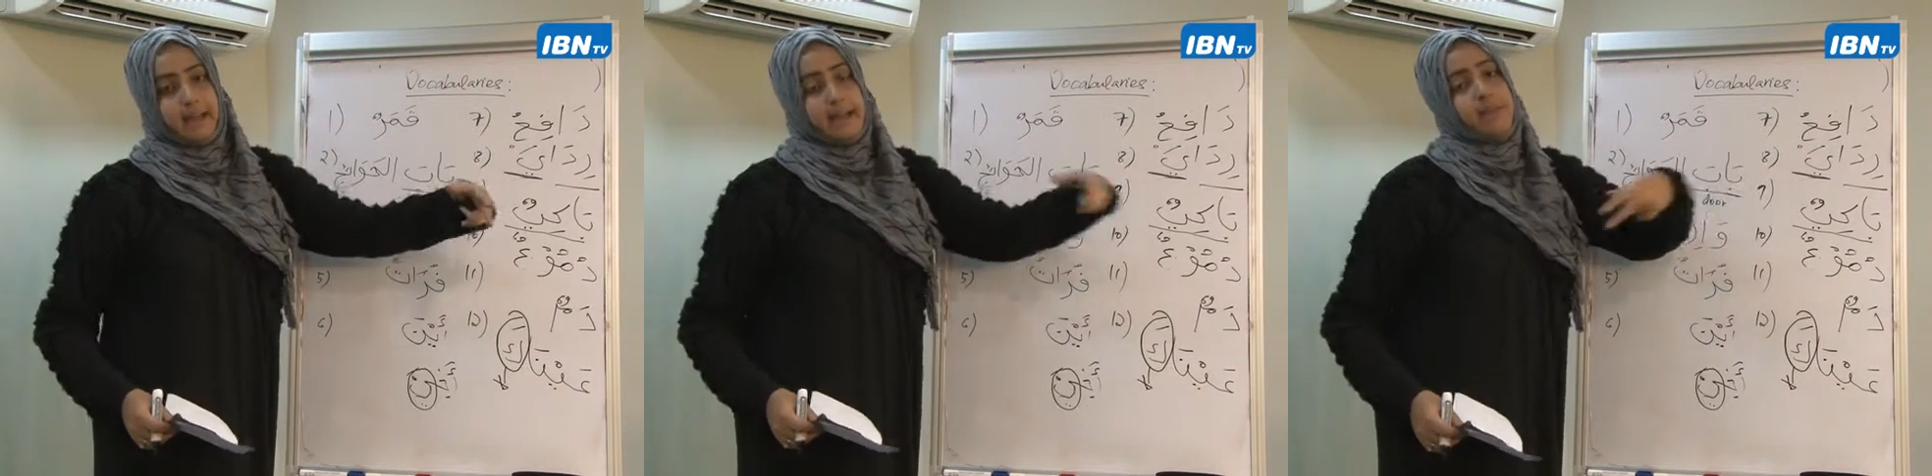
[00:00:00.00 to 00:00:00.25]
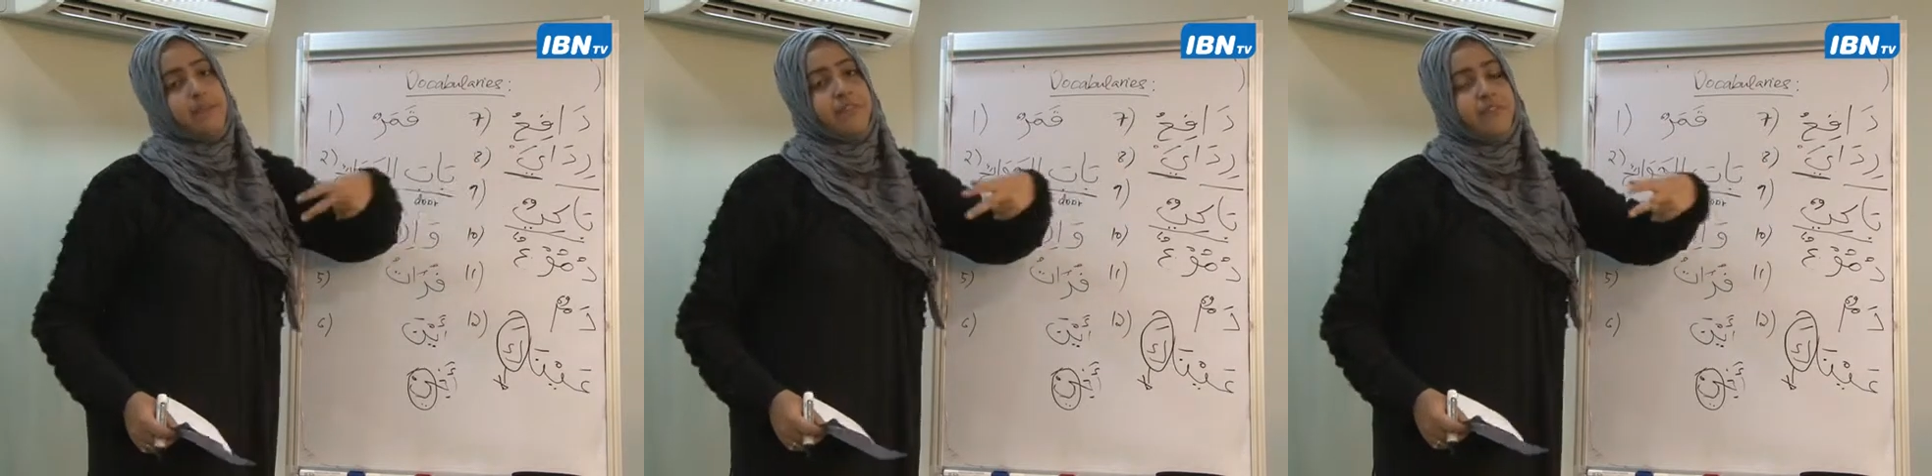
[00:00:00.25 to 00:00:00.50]
And
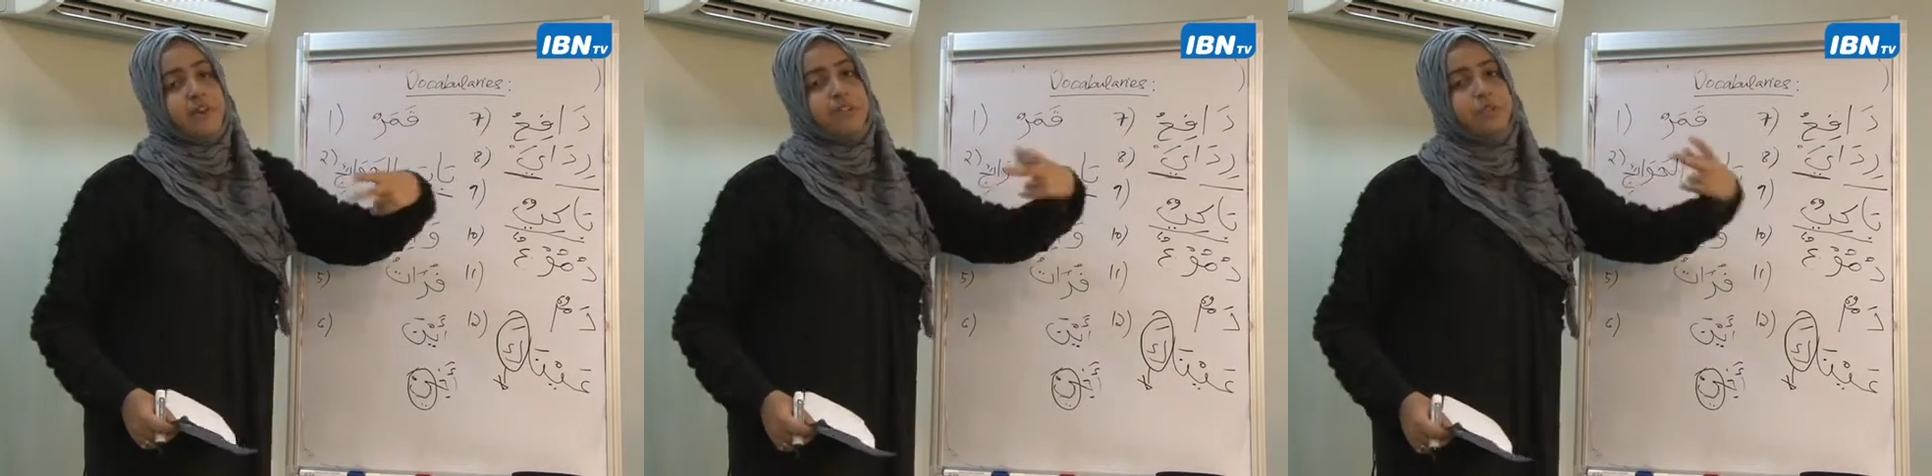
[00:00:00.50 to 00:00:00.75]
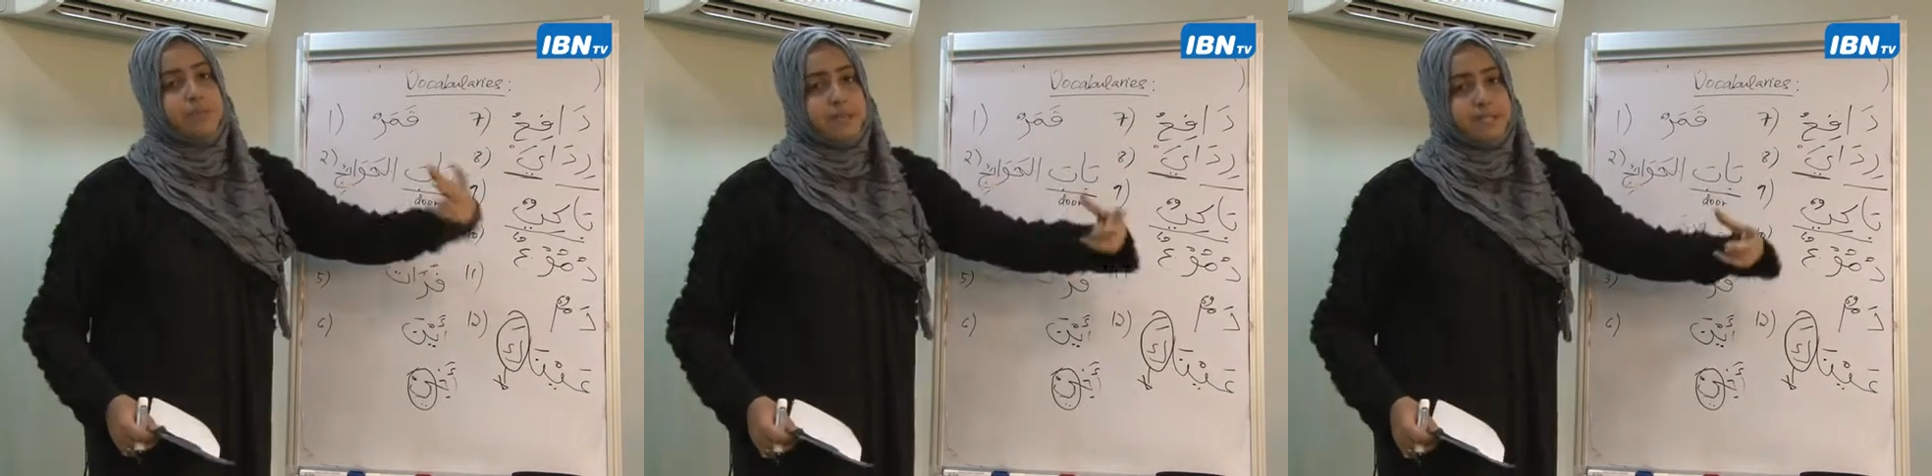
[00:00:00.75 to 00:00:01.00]
I'm referring
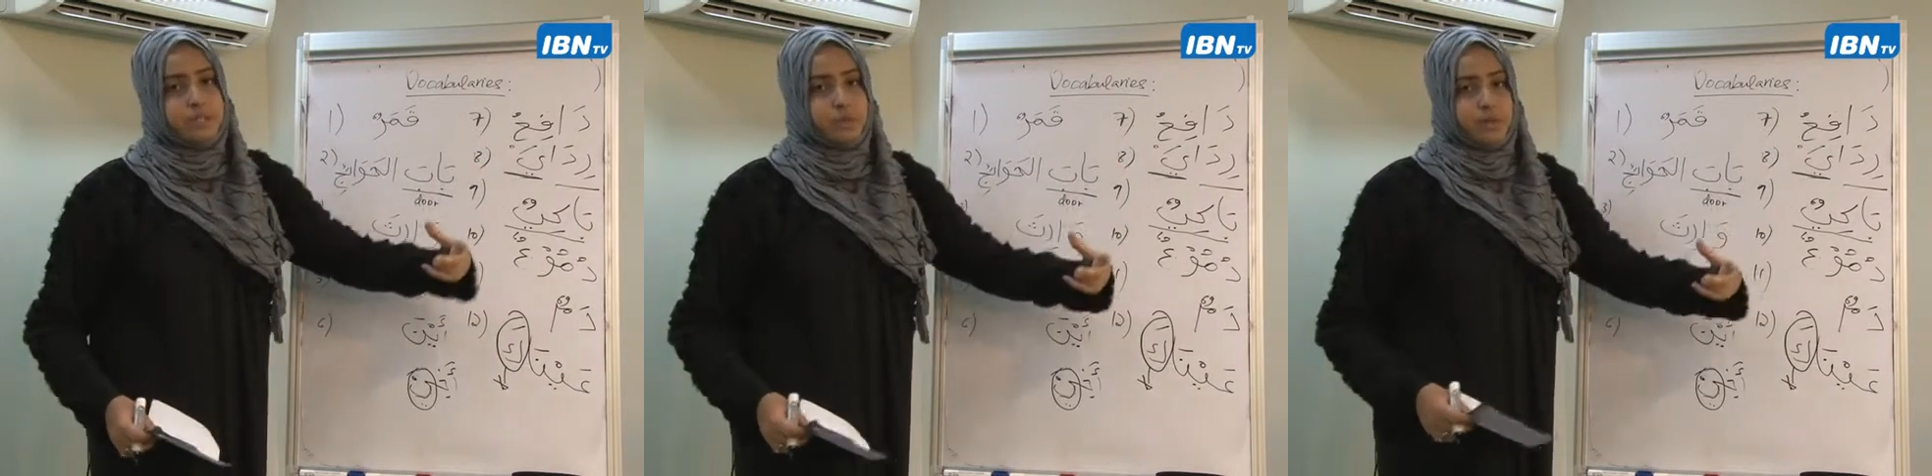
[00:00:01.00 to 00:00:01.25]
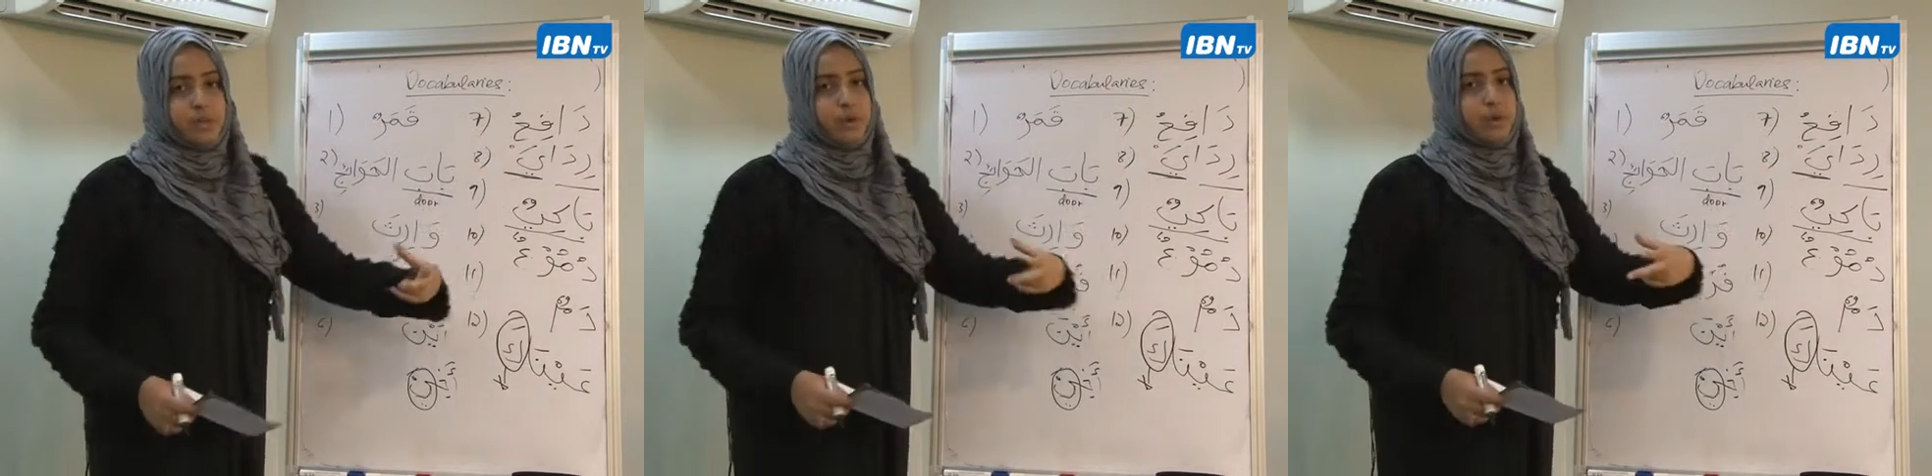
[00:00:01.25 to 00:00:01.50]
to
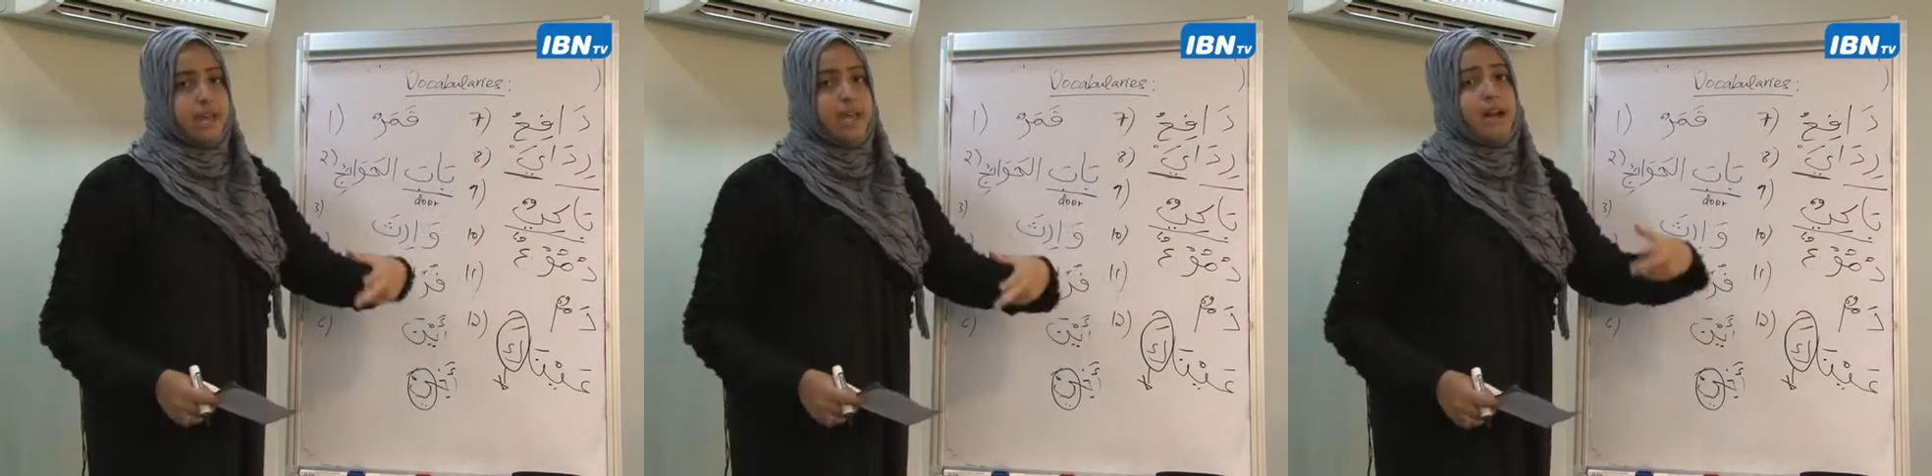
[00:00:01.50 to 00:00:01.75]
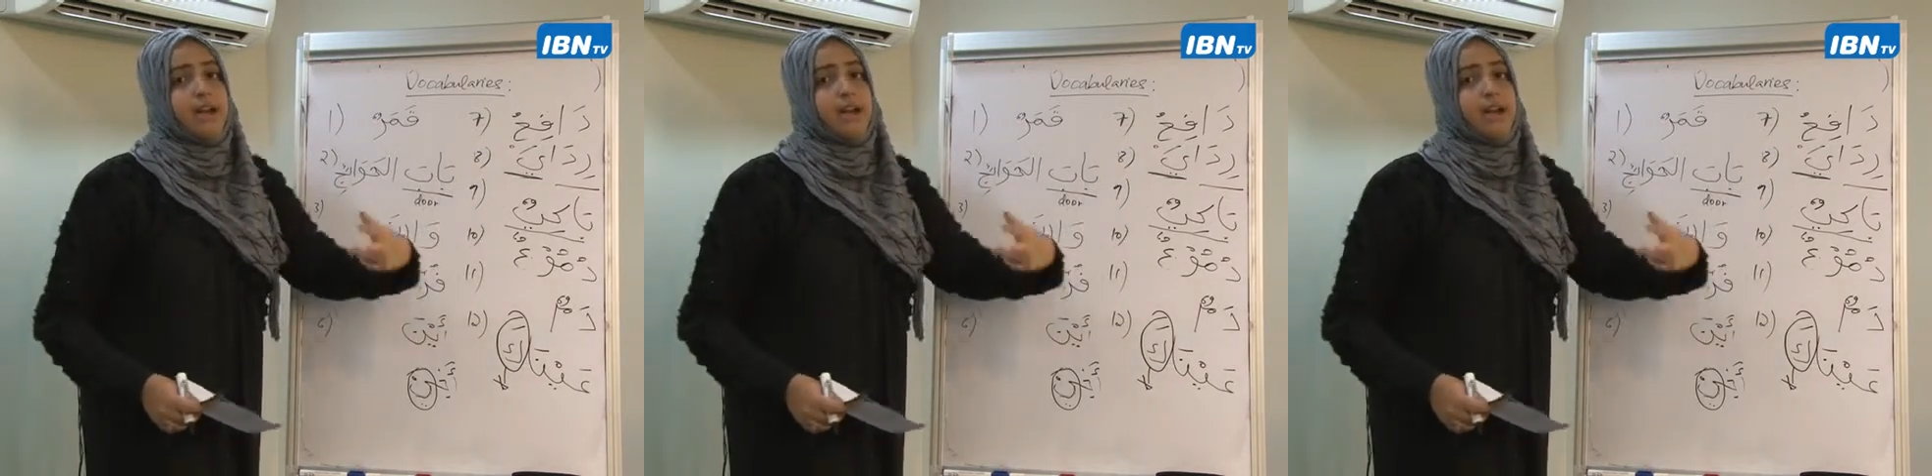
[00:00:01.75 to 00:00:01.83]
masculine, okay?